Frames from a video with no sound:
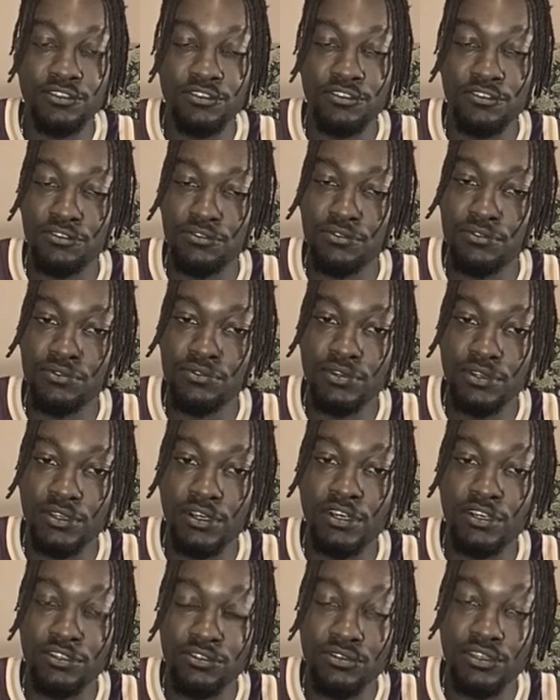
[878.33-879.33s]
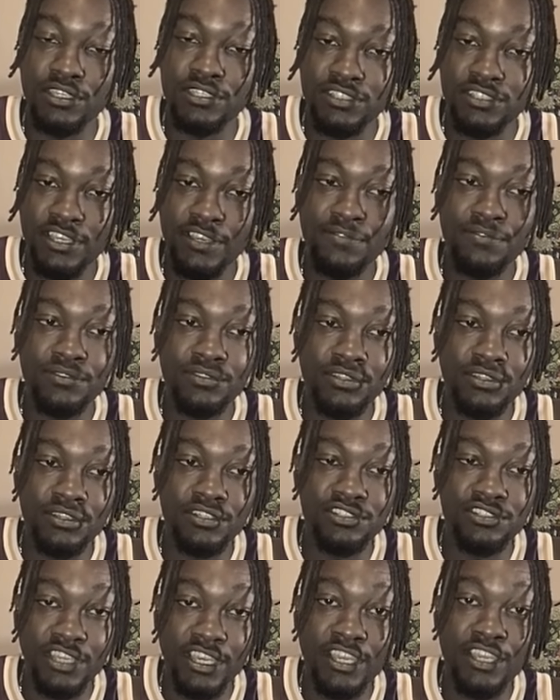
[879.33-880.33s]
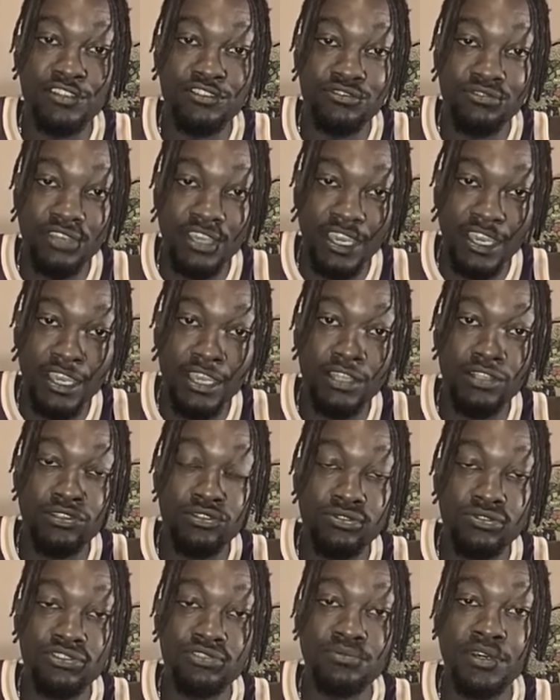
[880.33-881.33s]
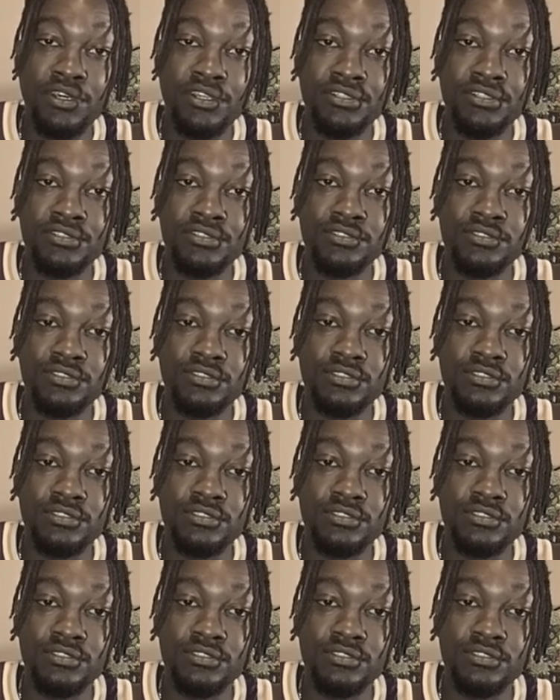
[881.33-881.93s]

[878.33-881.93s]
You, uh, you, it's definitely a chance you can lose money.